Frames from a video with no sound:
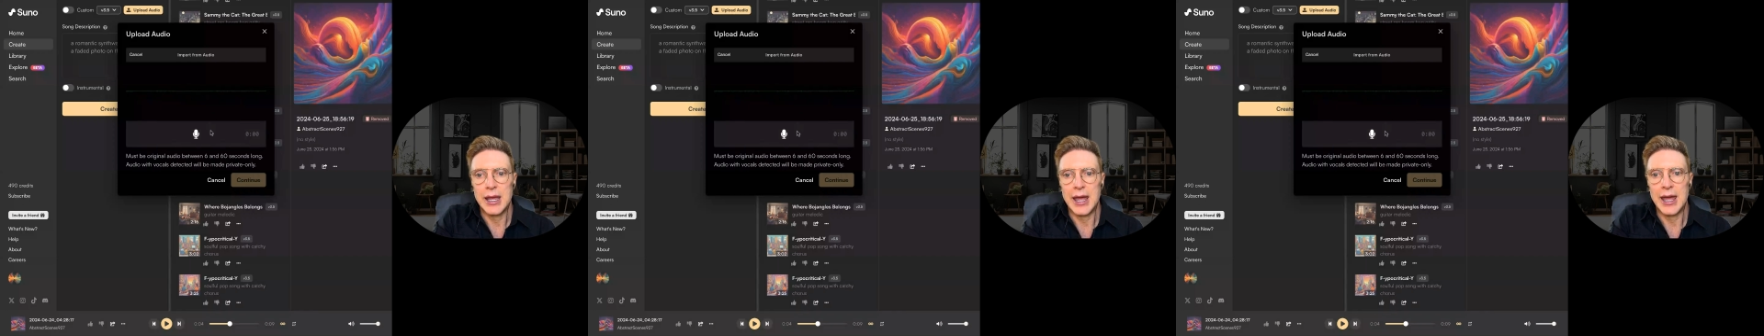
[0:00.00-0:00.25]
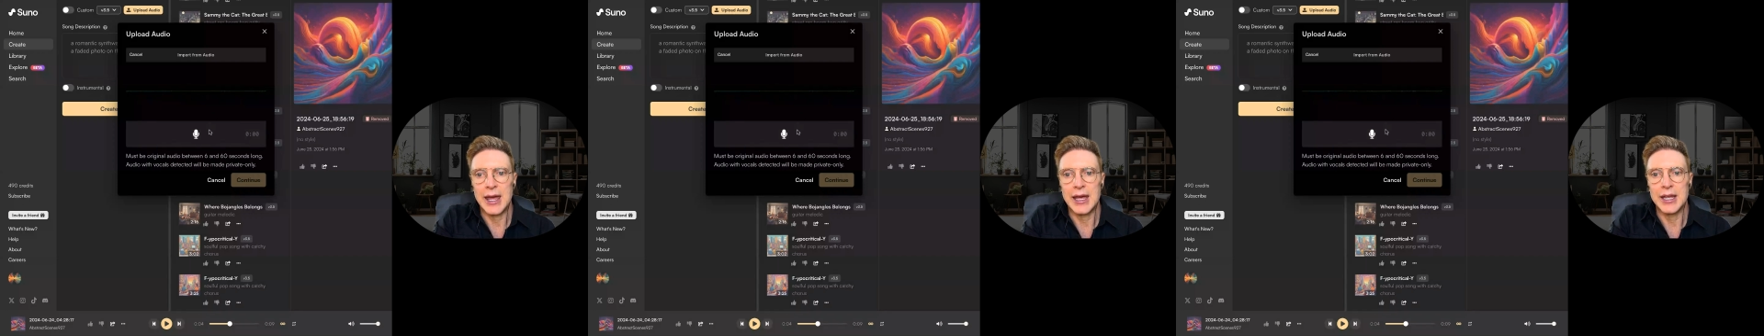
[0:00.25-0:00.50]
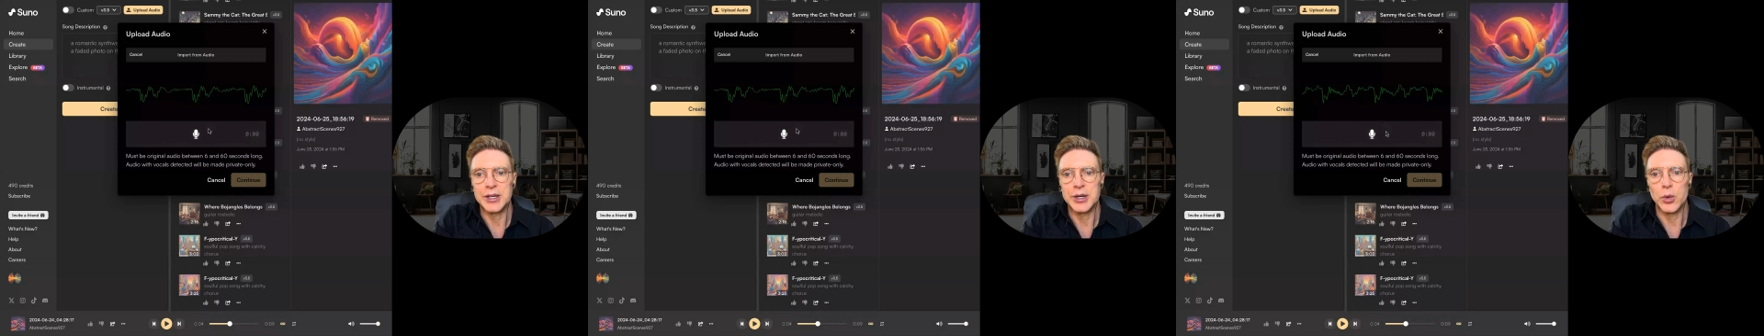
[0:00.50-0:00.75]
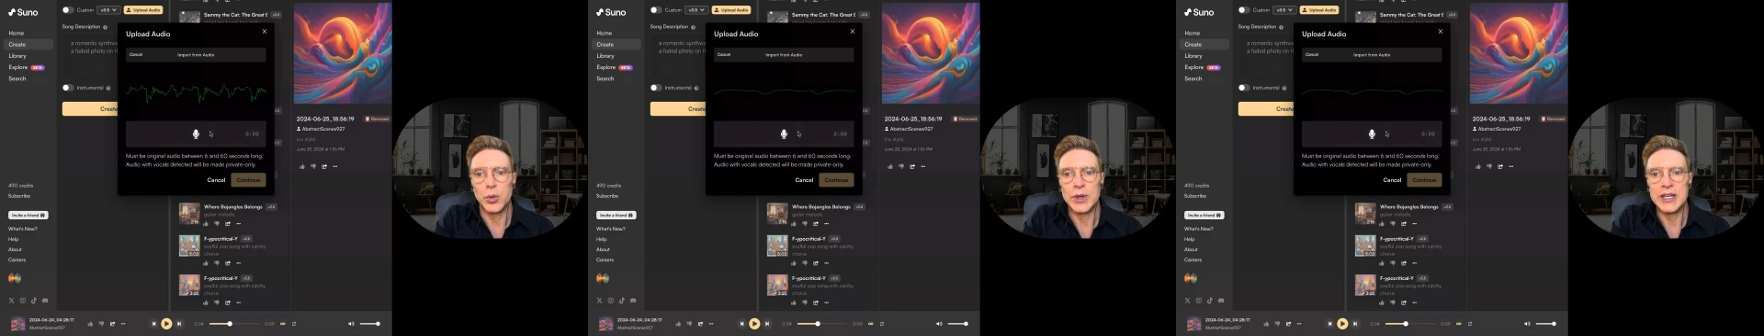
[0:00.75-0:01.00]
And
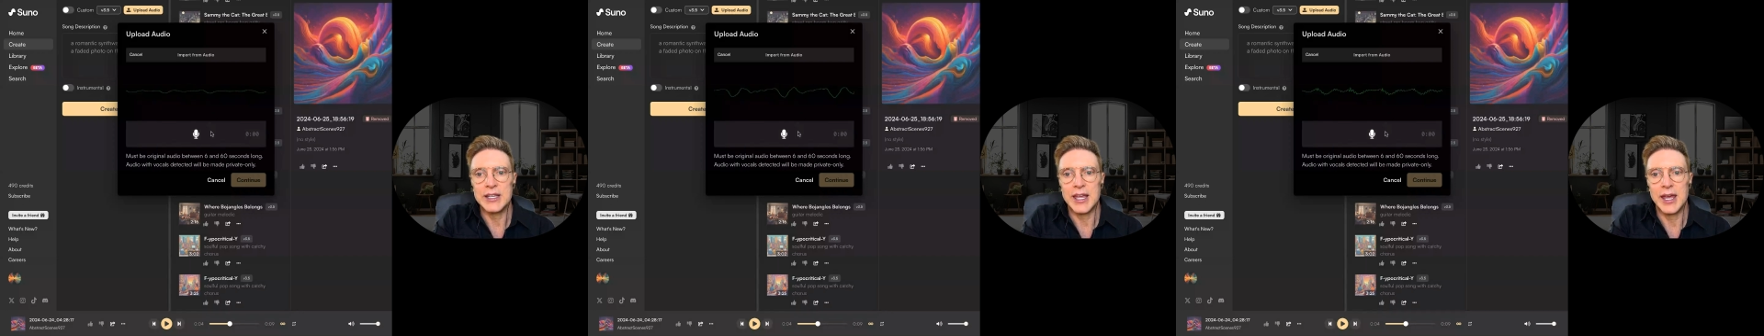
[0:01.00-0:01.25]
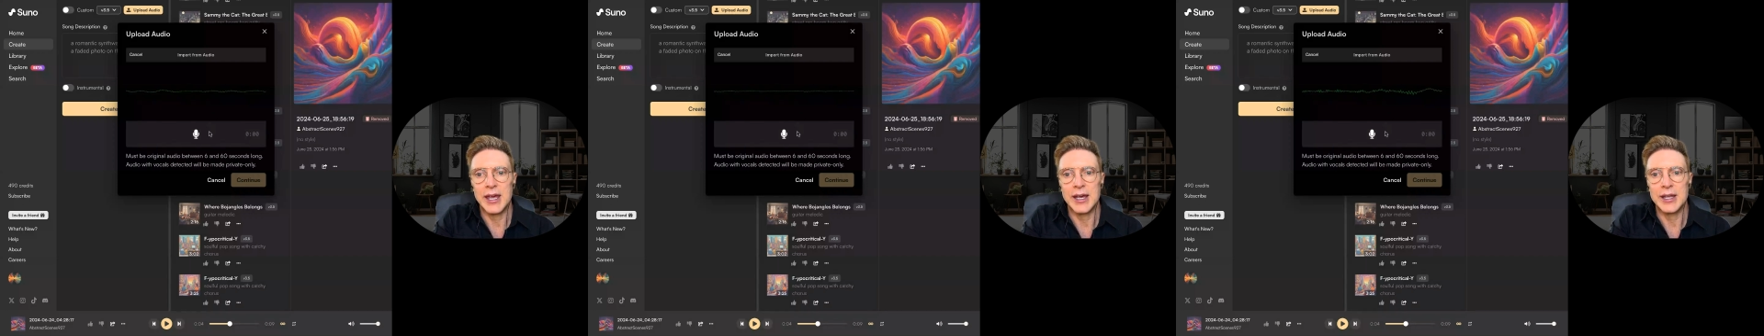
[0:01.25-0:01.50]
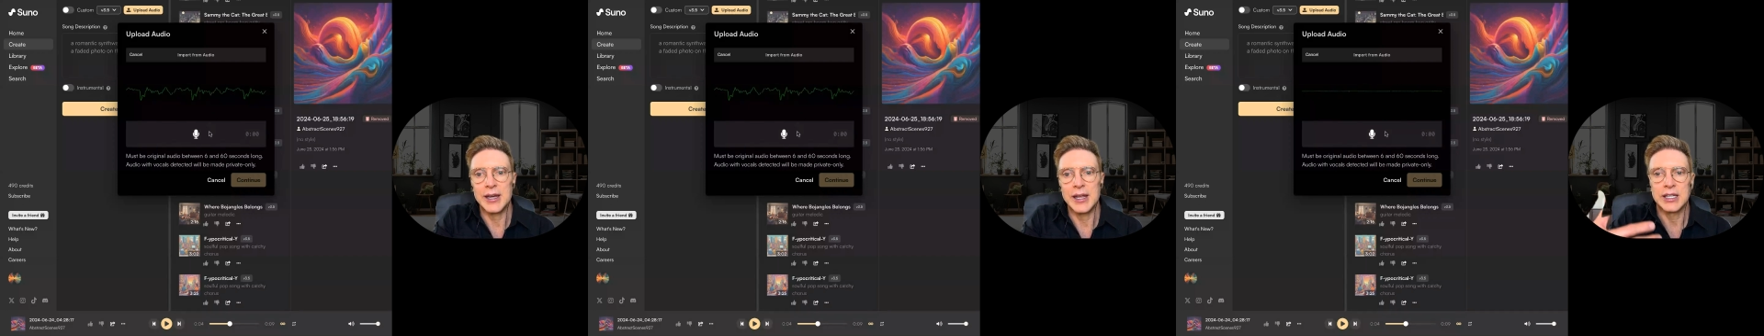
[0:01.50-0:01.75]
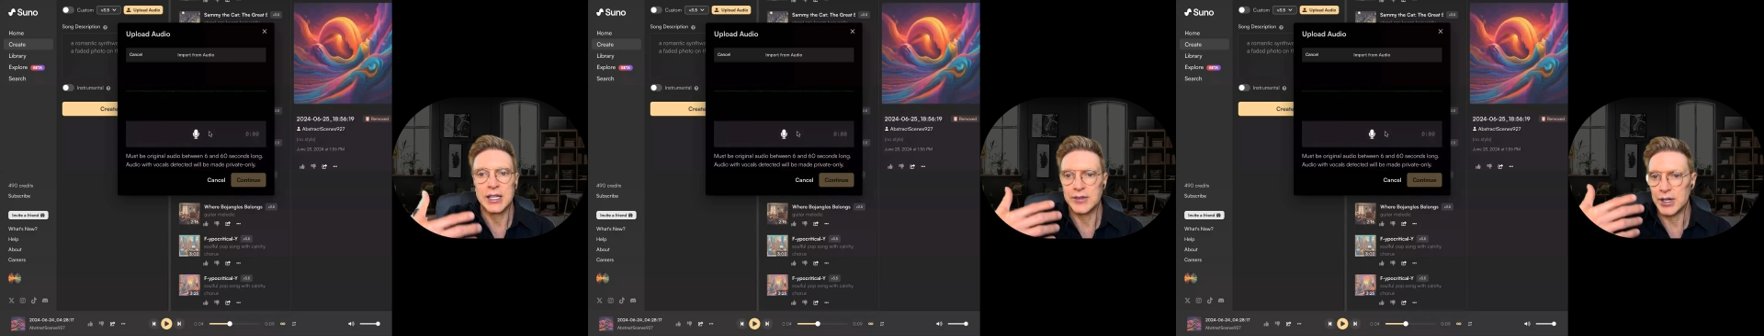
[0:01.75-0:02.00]
we
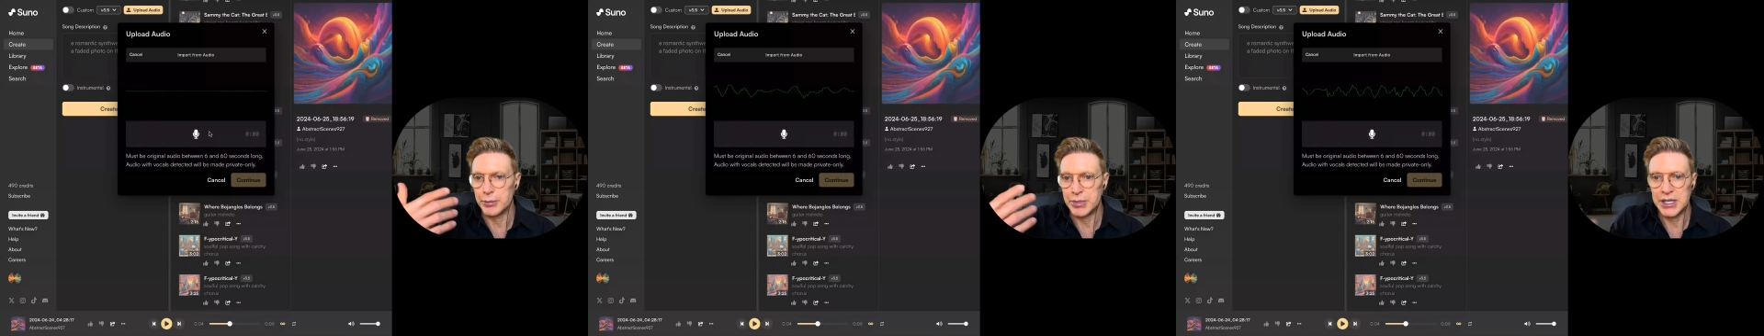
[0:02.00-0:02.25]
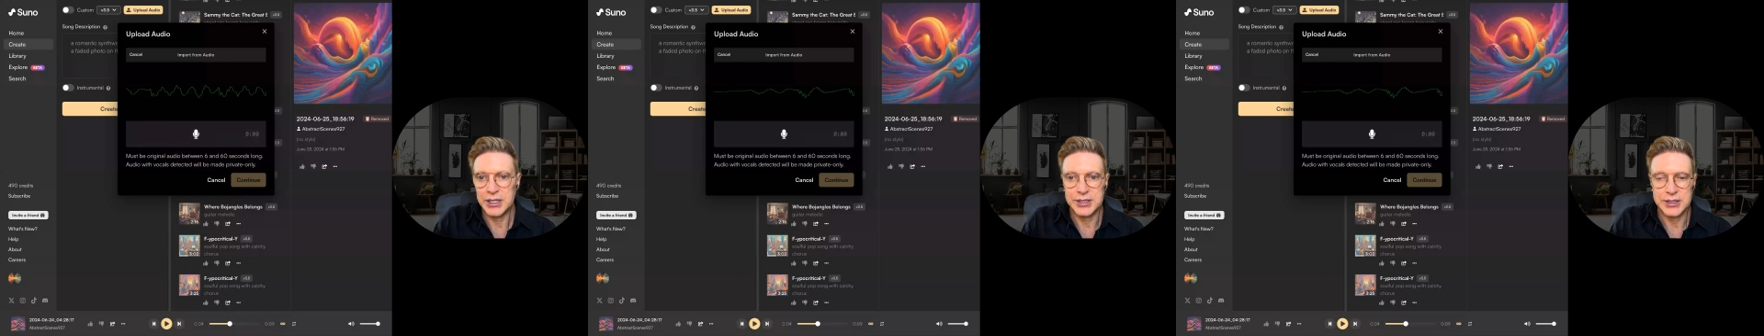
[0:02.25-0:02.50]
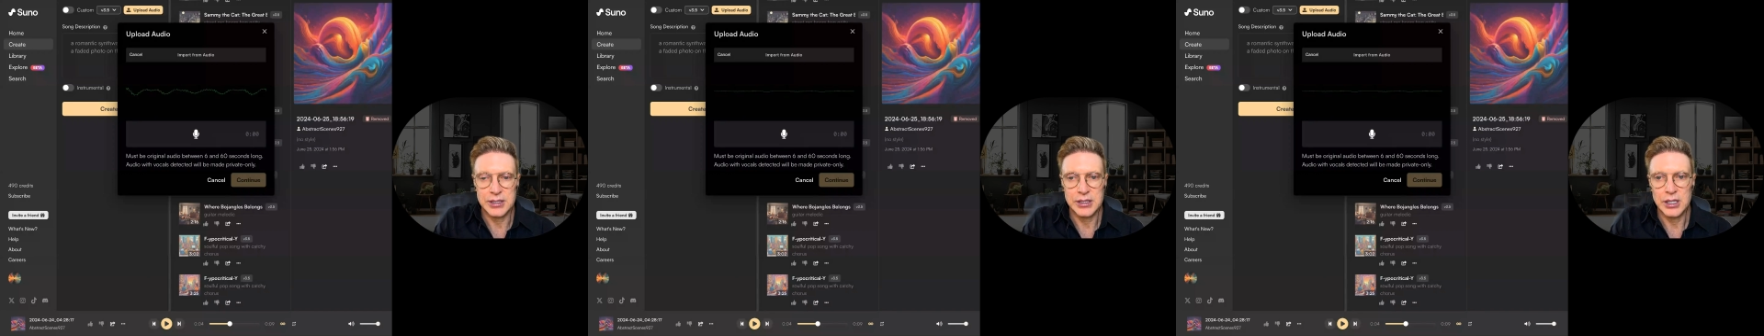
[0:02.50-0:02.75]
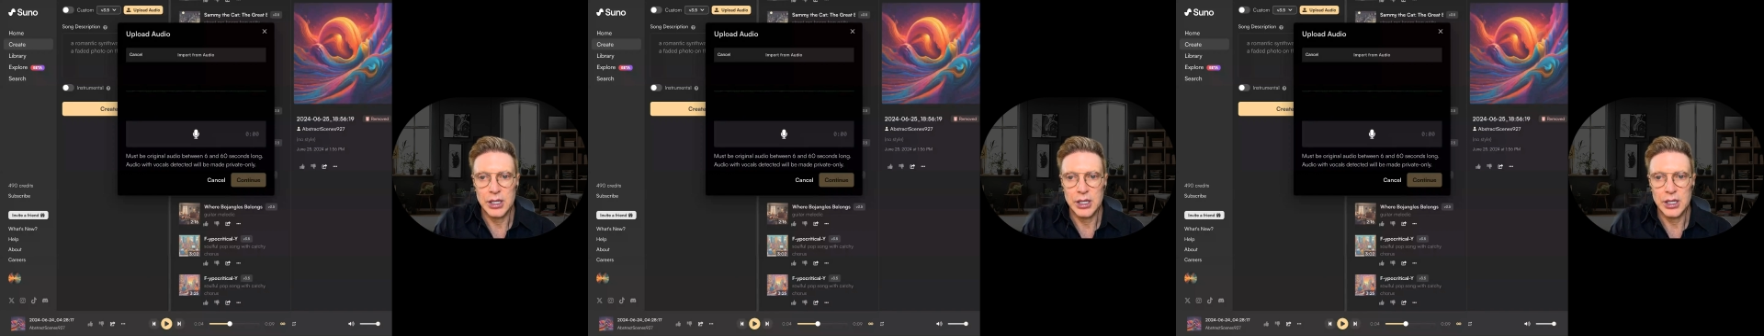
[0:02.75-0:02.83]
can give it a beat.